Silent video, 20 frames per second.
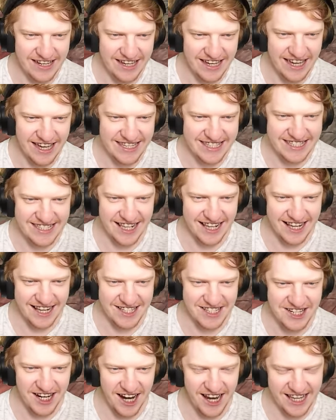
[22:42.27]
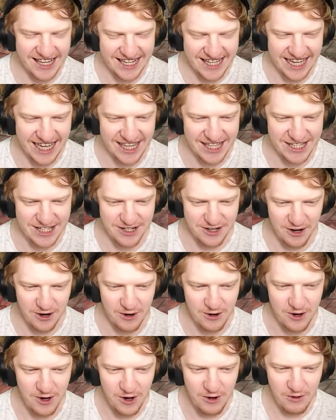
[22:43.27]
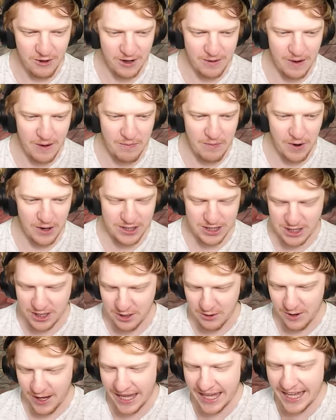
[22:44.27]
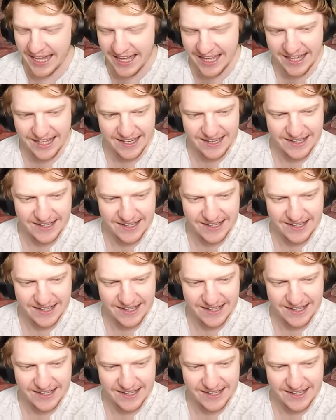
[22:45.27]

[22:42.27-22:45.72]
It's like a giant Kintro. What am I supposed to do here?